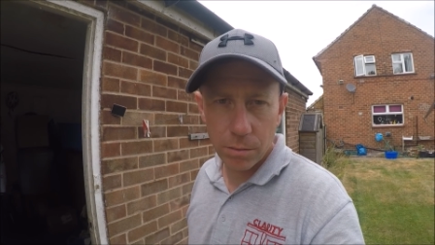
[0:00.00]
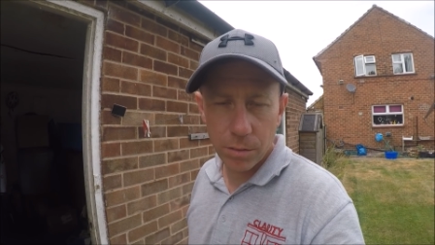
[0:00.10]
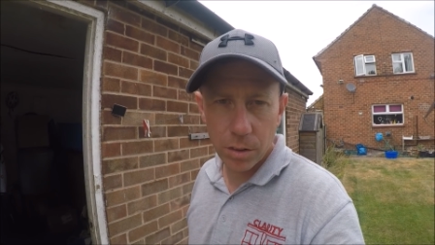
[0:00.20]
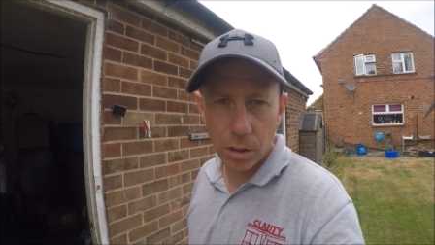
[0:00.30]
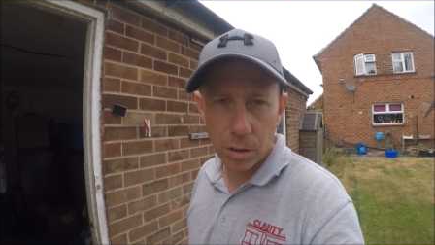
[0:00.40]

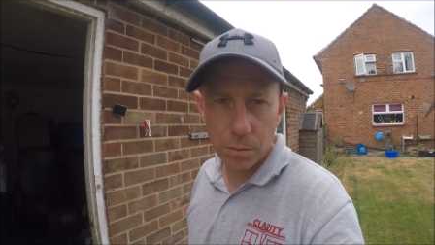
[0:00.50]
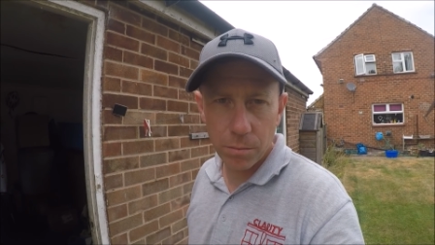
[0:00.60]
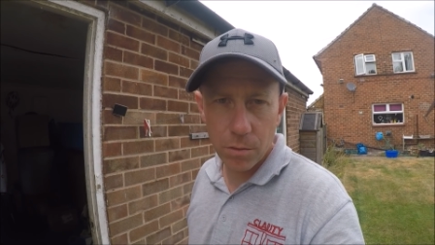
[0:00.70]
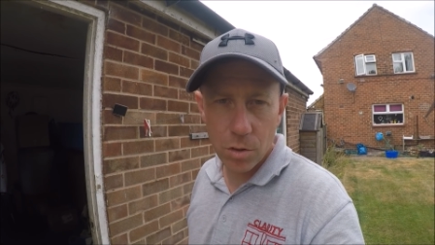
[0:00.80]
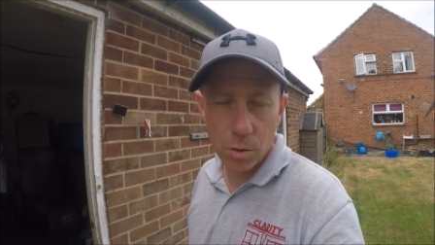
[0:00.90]
So,
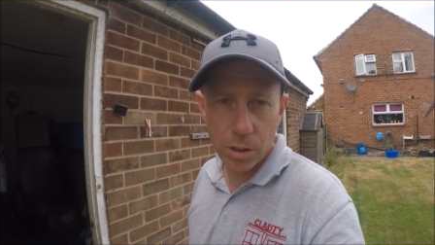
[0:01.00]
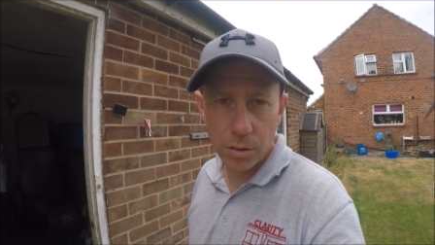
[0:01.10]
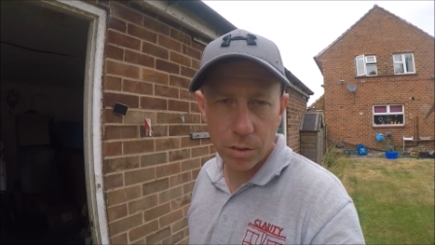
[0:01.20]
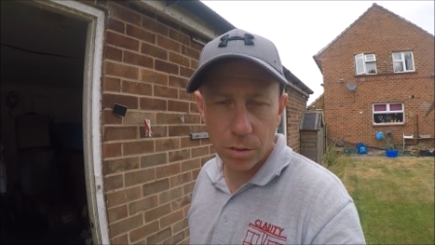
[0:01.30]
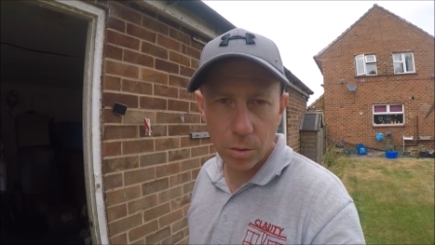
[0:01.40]

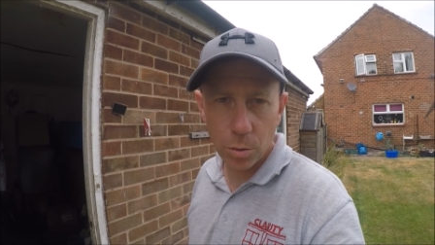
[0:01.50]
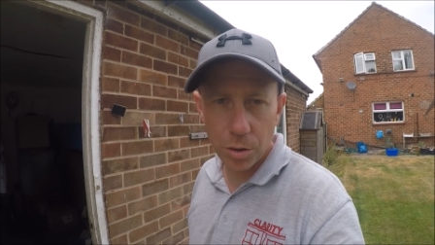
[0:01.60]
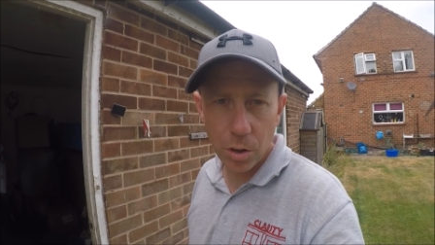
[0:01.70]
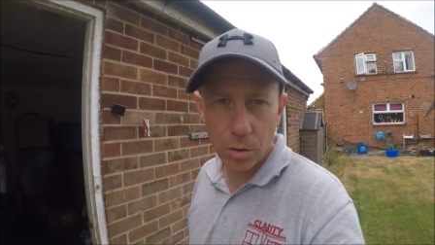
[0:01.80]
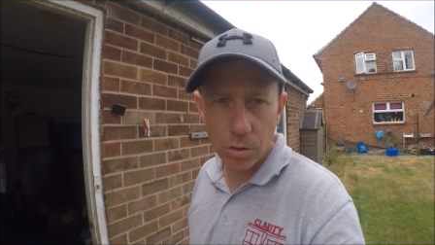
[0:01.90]
joys, or
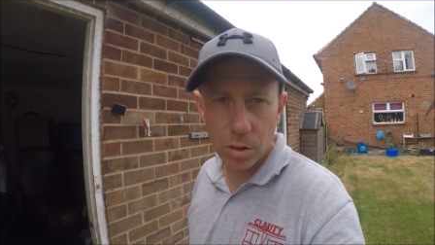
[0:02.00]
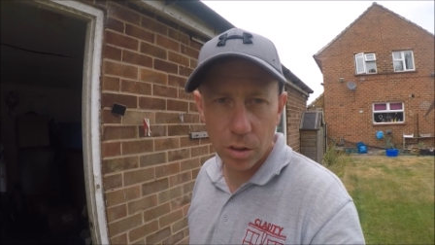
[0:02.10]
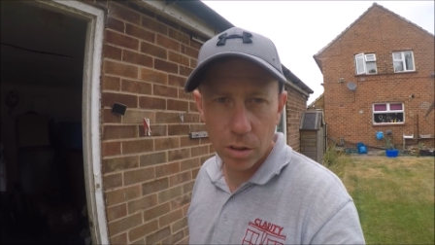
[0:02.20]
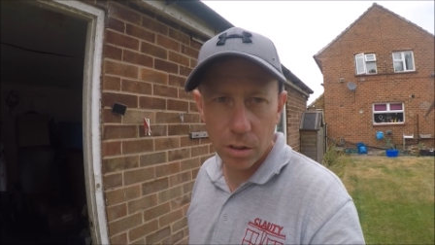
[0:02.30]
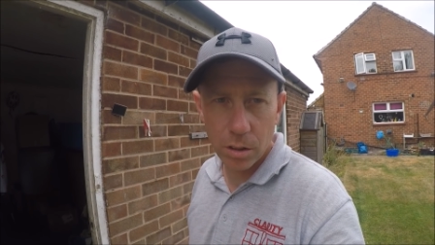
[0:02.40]
not.
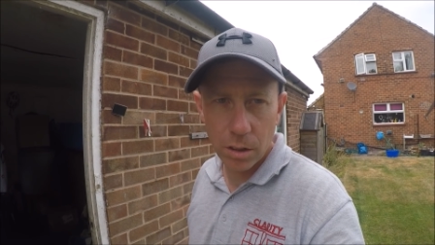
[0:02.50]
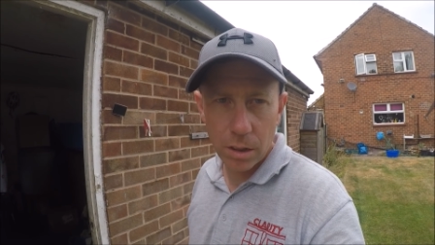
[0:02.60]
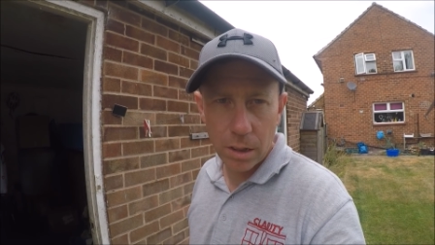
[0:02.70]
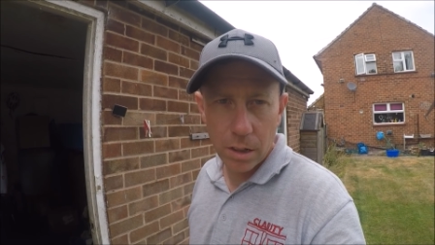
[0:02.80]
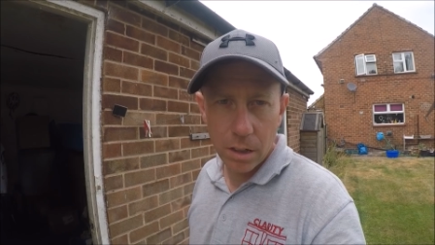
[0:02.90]

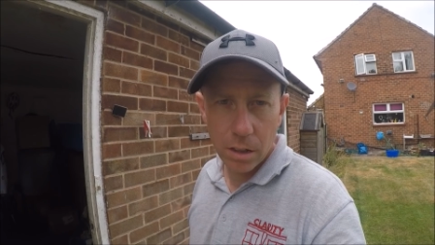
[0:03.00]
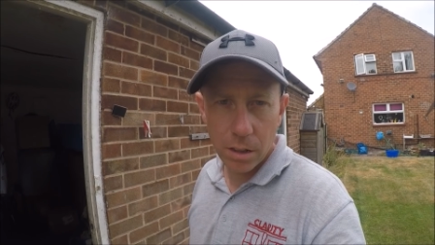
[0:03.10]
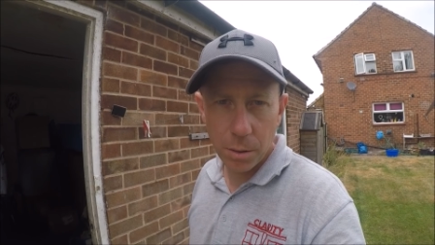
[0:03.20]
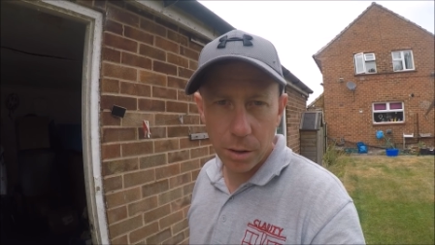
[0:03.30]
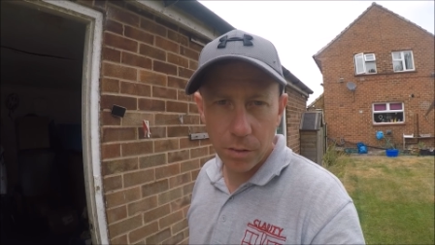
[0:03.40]

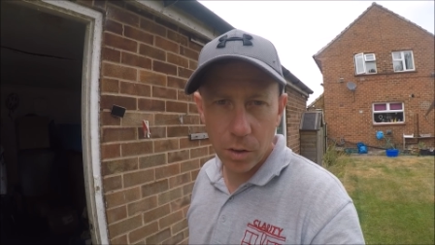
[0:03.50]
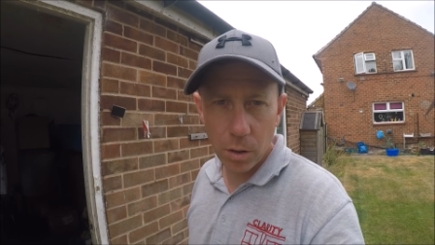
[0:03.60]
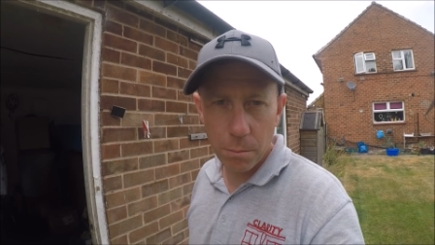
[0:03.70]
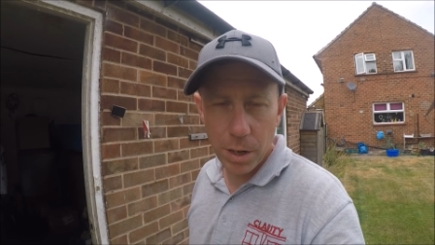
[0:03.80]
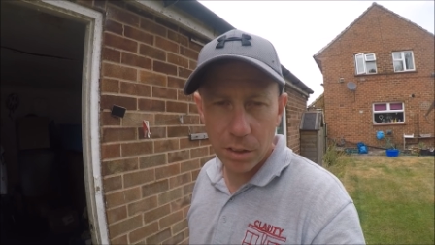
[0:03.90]
Anyway, I've got
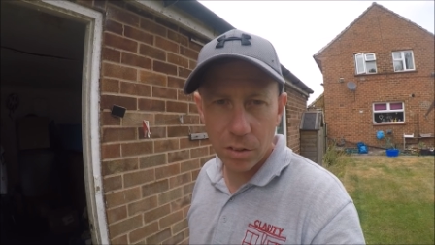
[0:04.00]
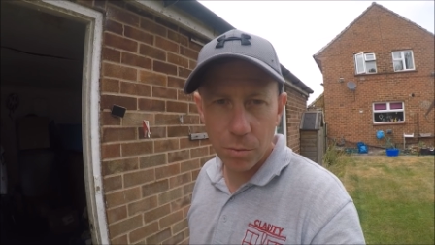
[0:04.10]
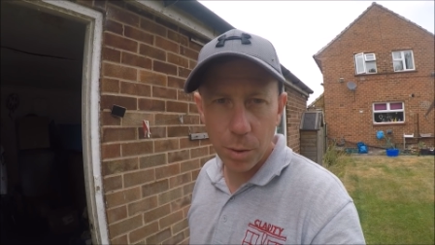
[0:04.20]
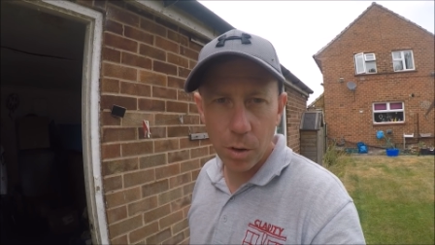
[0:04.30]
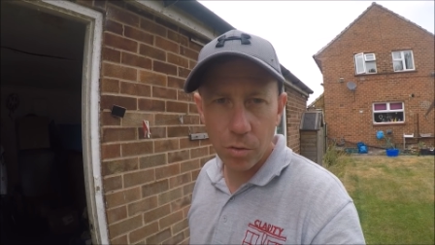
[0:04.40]
a
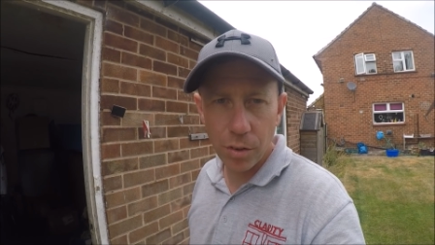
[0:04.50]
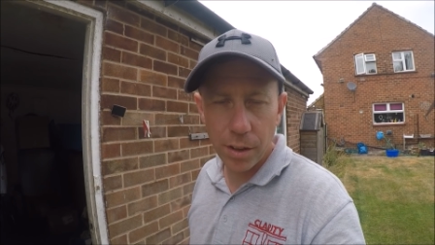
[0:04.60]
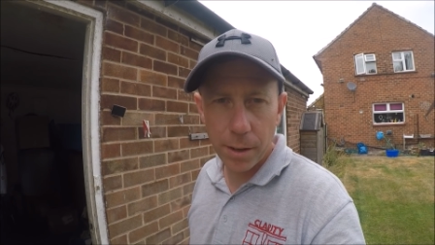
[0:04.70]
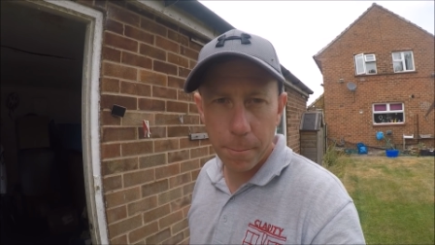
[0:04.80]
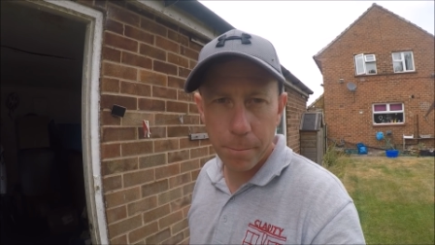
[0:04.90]
massive bowl for
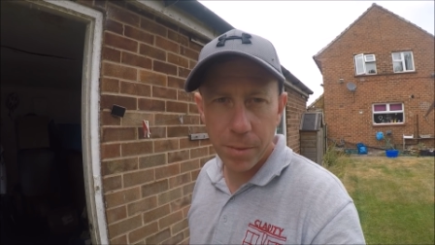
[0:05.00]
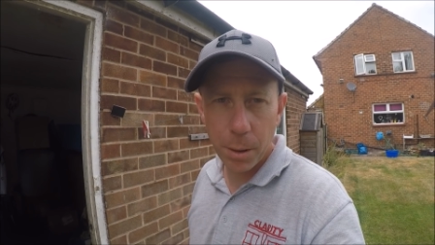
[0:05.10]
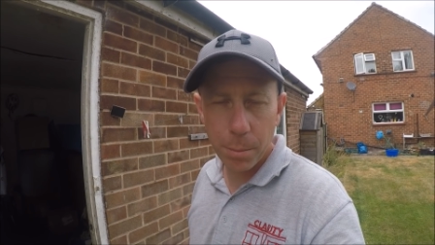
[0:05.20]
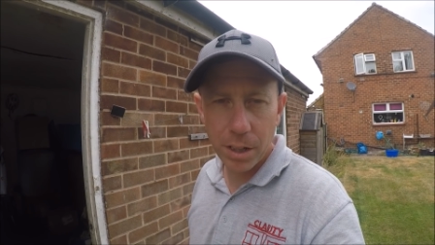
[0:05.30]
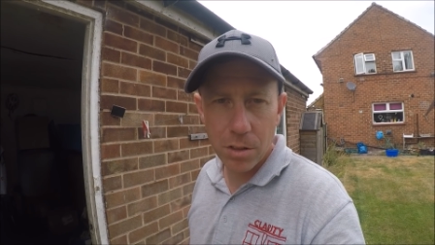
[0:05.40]
the
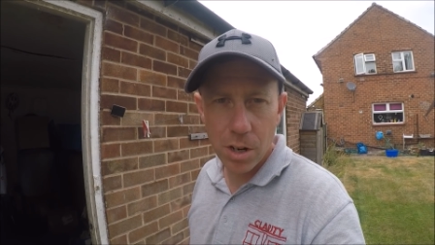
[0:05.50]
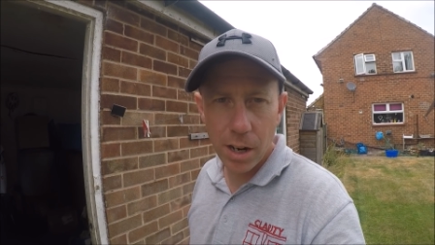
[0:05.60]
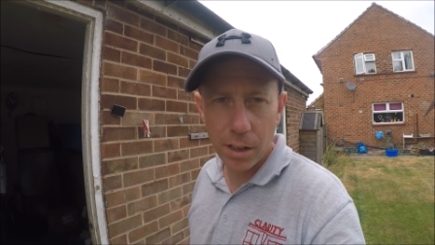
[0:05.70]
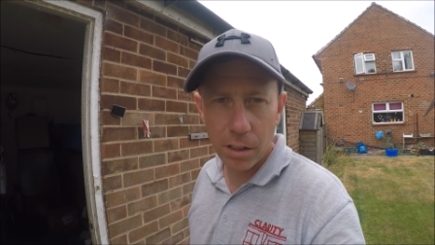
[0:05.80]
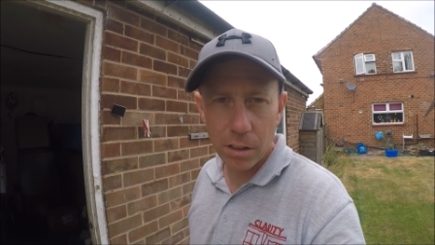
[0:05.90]
big
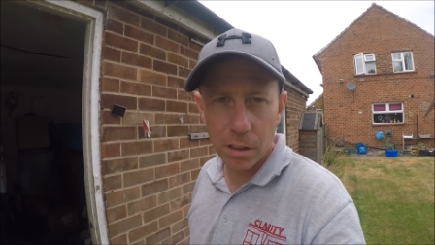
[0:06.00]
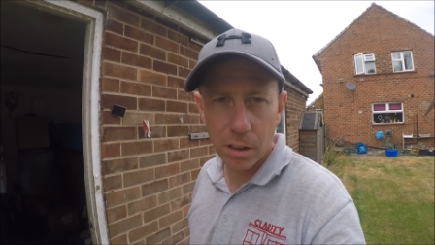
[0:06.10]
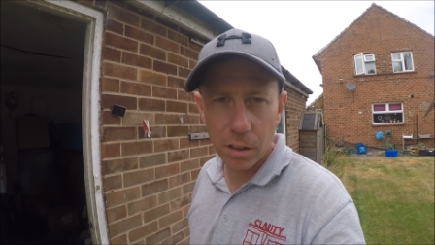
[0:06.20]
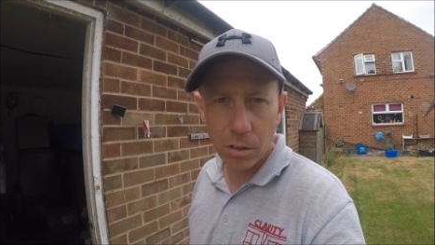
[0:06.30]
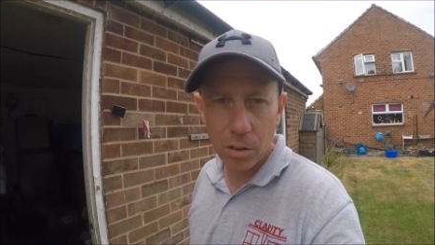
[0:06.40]
chag,
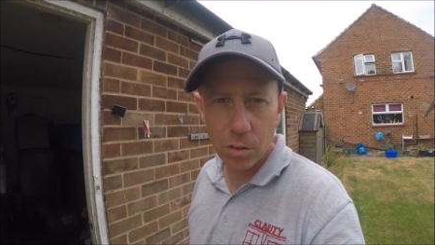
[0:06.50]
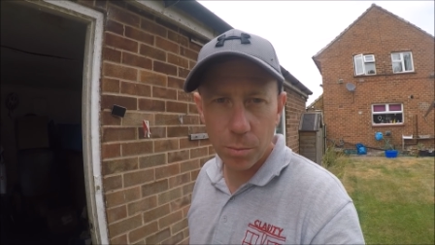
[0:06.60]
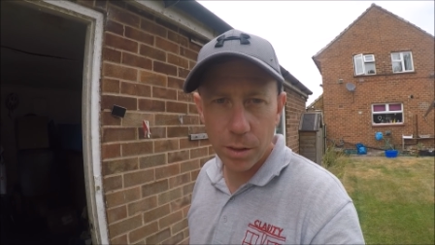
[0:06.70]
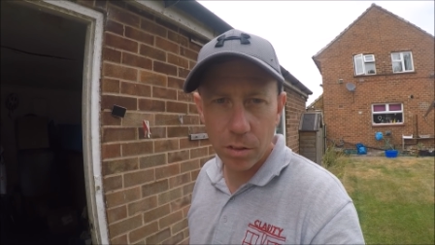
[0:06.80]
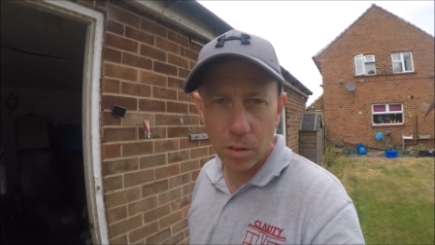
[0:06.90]
and I'll use
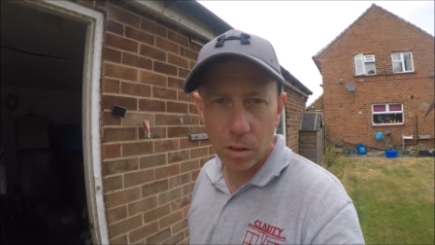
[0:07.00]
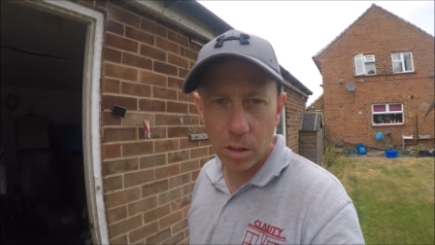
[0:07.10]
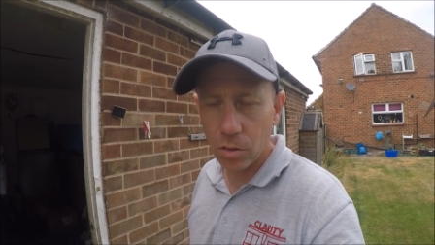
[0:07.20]
me slightly